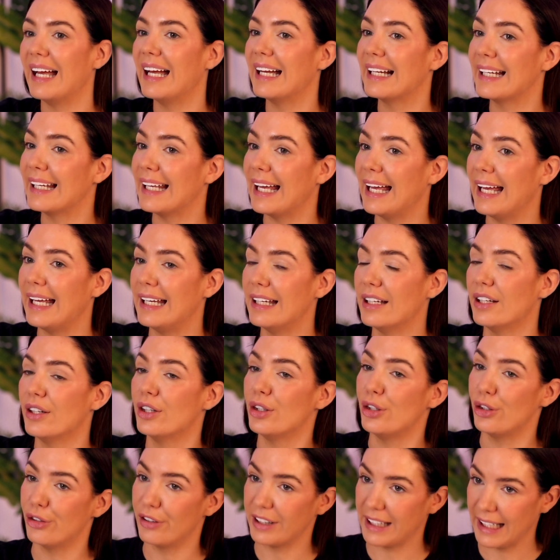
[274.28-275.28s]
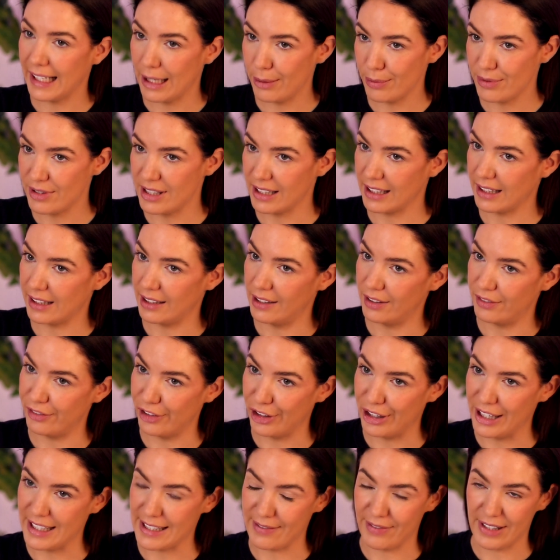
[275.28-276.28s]
Again, your accountant can
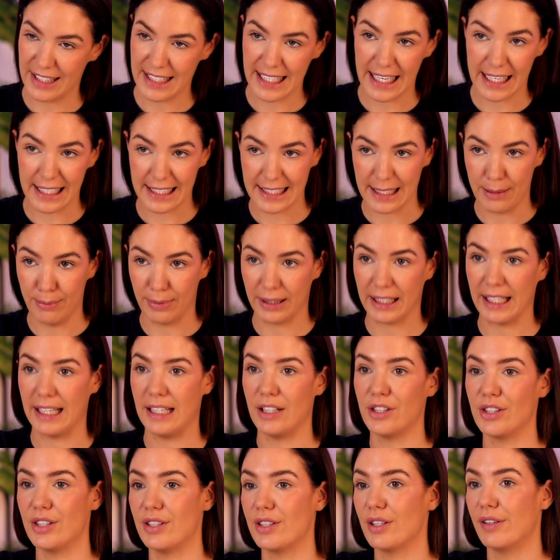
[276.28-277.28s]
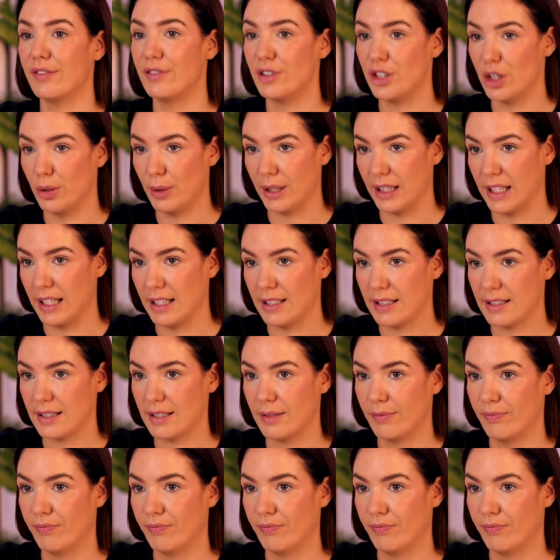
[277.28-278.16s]
advise the tax implications of doing this.